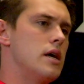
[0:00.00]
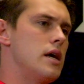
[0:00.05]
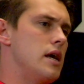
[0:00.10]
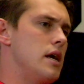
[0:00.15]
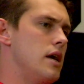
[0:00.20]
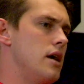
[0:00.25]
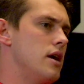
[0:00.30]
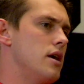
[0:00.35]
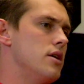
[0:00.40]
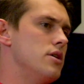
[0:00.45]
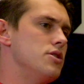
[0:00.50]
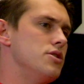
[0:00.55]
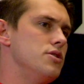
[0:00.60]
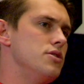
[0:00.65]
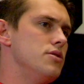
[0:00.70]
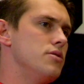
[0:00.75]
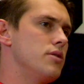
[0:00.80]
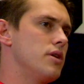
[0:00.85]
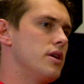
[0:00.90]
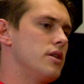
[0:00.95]
and
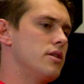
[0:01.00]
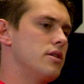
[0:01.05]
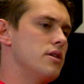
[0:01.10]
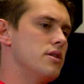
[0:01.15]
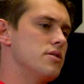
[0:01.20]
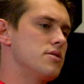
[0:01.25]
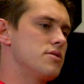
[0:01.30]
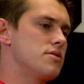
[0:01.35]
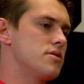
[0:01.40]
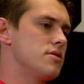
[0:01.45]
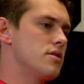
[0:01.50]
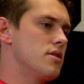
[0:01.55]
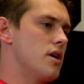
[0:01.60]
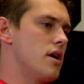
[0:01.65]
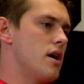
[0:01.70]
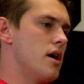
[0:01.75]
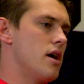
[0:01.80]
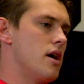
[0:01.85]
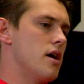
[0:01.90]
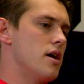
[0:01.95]
you get this
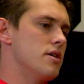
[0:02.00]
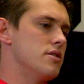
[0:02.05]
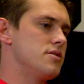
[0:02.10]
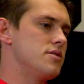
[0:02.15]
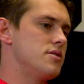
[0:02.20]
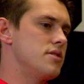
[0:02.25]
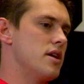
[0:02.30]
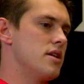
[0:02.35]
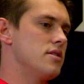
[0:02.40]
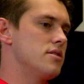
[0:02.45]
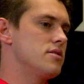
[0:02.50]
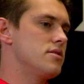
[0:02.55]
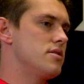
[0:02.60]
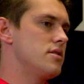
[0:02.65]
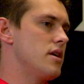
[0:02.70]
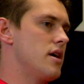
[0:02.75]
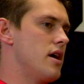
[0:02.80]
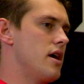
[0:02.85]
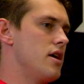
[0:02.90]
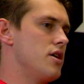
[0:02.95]
sense
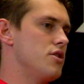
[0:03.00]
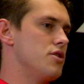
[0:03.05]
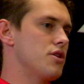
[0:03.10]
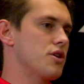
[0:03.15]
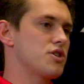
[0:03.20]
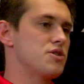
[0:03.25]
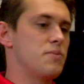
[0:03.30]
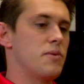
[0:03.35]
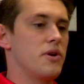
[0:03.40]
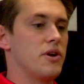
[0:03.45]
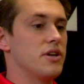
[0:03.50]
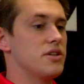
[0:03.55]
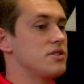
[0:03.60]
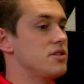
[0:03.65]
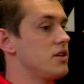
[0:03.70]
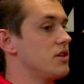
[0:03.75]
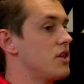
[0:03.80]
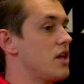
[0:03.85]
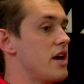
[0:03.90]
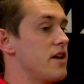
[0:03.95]
that you're
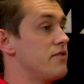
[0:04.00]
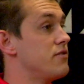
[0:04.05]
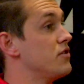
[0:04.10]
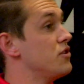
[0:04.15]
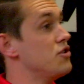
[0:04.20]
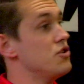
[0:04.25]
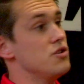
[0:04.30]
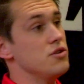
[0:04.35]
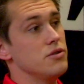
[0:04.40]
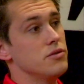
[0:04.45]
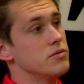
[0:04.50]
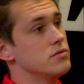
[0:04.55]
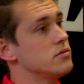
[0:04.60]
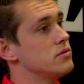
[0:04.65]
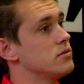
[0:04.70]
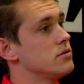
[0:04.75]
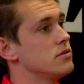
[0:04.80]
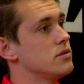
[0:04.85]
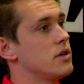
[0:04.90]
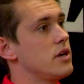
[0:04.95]
experiencing life anew,
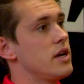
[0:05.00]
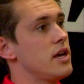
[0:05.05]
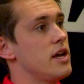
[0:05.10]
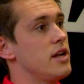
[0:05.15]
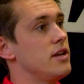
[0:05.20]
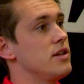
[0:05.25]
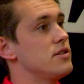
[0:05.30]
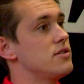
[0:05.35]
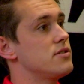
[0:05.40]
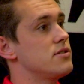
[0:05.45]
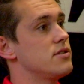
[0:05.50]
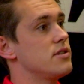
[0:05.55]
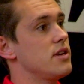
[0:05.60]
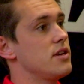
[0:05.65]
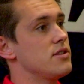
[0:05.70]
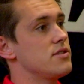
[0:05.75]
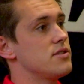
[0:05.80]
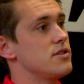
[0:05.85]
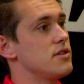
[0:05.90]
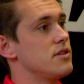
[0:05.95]
and it's
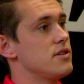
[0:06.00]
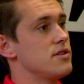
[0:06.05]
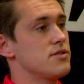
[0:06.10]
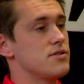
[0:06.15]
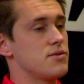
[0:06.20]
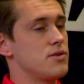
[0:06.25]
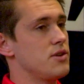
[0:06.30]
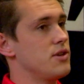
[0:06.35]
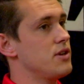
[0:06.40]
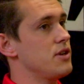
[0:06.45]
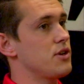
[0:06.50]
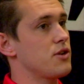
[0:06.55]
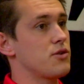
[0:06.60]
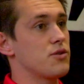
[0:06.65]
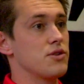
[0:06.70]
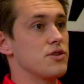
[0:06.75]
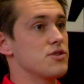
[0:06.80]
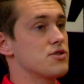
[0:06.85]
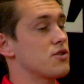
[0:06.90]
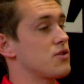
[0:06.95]
this
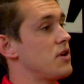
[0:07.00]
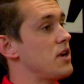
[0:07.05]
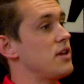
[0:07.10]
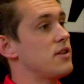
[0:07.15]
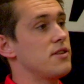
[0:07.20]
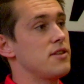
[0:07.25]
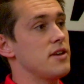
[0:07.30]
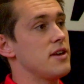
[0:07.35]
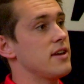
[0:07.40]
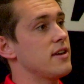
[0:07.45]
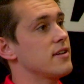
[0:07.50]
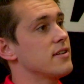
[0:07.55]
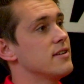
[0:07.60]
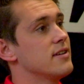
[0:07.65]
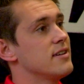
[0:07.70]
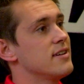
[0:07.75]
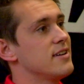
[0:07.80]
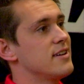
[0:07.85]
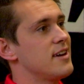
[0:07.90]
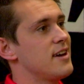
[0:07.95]
great thing.
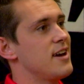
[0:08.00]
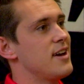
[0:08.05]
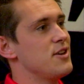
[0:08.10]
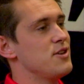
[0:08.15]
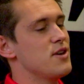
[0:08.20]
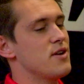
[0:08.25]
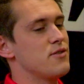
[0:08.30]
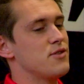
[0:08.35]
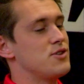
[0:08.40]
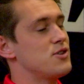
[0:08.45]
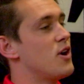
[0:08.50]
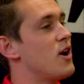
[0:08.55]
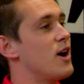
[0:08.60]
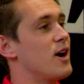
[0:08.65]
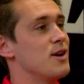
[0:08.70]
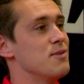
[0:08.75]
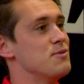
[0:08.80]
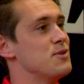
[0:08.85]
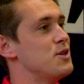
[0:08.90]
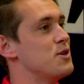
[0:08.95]
You have
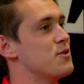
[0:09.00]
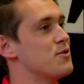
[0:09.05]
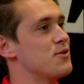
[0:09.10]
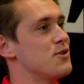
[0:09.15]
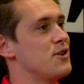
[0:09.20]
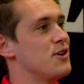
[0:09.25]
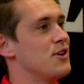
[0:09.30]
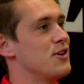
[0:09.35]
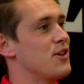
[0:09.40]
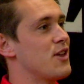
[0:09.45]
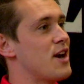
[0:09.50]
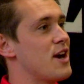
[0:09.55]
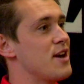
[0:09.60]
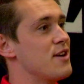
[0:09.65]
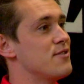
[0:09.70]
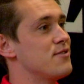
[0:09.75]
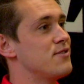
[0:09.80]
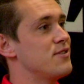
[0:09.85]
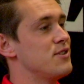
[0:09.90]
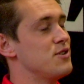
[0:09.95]
autonomy over your
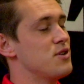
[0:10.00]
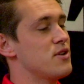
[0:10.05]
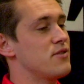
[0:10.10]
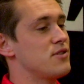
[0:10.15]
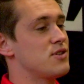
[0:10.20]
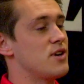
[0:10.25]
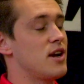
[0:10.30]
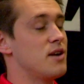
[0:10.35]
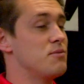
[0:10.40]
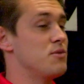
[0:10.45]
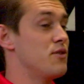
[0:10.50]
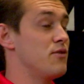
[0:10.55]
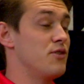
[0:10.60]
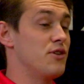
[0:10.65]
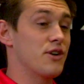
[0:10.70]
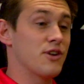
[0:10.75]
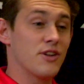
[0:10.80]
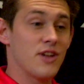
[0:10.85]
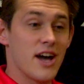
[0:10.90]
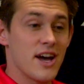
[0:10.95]
life, and you have autonomy over
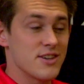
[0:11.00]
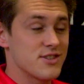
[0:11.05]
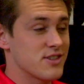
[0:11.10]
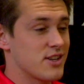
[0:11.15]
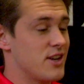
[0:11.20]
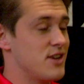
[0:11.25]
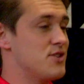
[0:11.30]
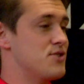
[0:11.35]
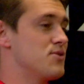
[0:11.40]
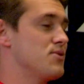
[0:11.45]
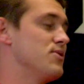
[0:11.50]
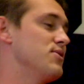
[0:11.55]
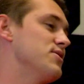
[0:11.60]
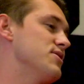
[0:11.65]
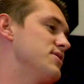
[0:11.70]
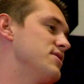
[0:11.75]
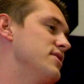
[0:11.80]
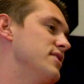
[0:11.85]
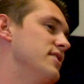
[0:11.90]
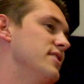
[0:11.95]
your class
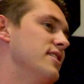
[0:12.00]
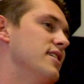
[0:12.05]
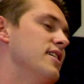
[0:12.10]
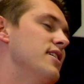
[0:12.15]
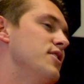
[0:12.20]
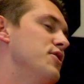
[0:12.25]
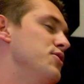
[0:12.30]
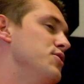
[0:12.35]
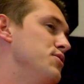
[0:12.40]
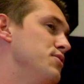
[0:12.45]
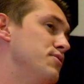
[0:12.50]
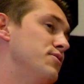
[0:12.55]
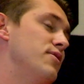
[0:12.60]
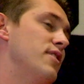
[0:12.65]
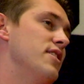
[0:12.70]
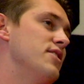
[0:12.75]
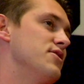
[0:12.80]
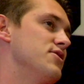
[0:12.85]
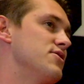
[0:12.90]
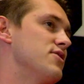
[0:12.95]
schedules and who your
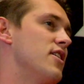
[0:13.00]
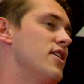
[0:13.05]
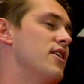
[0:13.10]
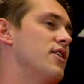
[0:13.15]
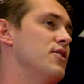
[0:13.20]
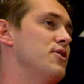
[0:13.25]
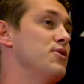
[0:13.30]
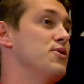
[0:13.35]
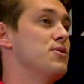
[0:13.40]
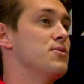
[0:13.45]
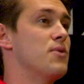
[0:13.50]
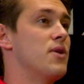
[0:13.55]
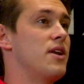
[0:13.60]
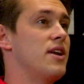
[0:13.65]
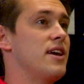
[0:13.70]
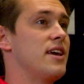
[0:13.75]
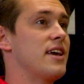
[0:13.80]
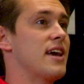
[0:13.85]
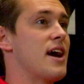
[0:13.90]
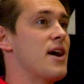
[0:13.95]
friends are and who you want to
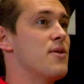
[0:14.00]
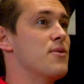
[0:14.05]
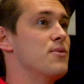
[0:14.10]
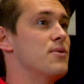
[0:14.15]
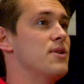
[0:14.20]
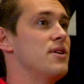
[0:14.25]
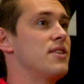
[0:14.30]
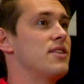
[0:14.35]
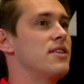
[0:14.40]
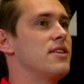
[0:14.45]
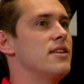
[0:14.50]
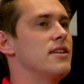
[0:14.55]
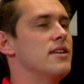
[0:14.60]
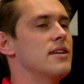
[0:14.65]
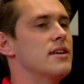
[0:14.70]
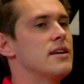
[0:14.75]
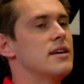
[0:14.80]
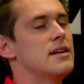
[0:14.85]
hang out with, and